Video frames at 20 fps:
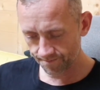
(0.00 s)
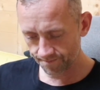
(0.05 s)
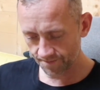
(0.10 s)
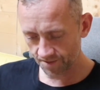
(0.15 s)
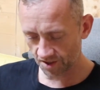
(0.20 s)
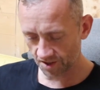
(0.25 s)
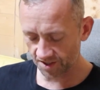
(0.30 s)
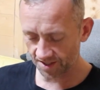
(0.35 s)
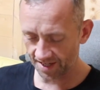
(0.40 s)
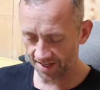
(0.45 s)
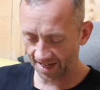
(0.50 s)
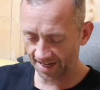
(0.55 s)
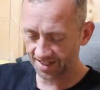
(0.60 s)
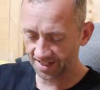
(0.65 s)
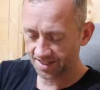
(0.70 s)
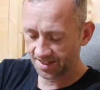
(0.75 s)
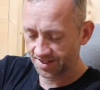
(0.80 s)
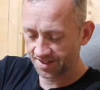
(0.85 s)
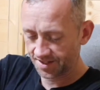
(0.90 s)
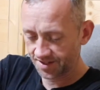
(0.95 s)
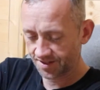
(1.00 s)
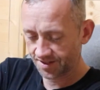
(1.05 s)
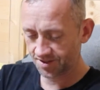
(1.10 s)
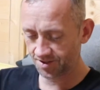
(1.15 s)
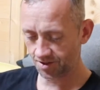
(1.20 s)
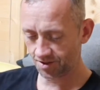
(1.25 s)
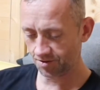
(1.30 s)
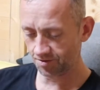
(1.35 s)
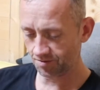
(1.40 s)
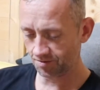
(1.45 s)
That's an excellent.
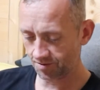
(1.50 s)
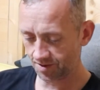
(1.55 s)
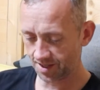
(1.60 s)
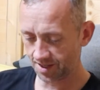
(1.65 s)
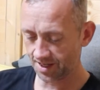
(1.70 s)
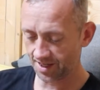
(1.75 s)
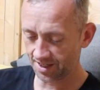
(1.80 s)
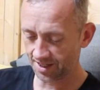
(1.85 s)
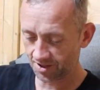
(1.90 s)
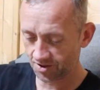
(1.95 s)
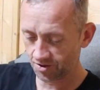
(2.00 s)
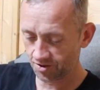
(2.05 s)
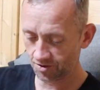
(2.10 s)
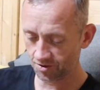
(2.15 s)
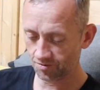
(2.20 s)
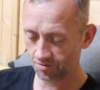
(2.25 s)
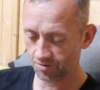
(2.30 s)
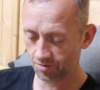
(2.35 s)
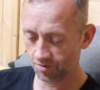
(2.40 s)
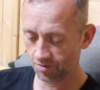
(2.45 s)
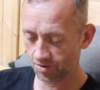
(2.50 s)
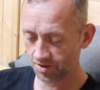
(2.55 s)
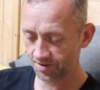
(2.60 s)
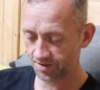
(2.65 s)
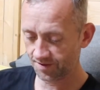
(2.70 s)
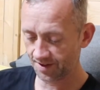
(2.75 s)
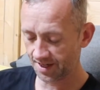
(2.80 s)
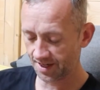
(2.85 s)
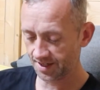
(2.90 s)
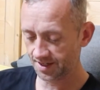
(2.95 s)
So I get two rewards for
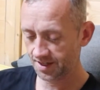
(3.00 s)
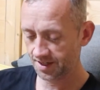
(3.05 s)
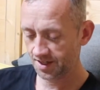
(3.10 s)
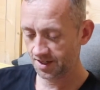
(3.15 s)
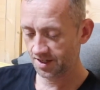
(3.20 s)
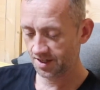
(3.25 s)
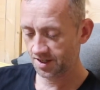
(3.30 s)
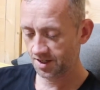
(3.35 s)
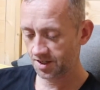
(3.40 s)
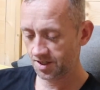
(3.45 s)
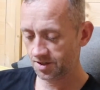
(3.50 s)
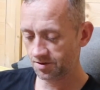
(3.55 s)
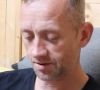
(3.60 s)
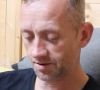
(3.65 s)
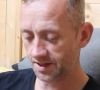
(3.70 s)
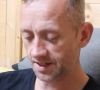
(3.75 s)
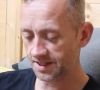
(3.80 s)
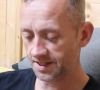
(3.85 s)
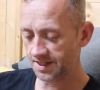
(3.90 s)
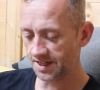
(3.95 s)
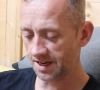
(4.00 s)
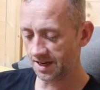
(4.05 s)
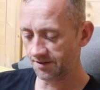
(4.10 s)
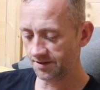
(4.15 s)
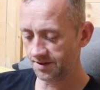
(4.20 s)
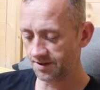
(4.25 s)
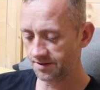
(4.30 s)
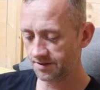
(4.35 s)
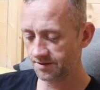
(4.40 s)
that. 27.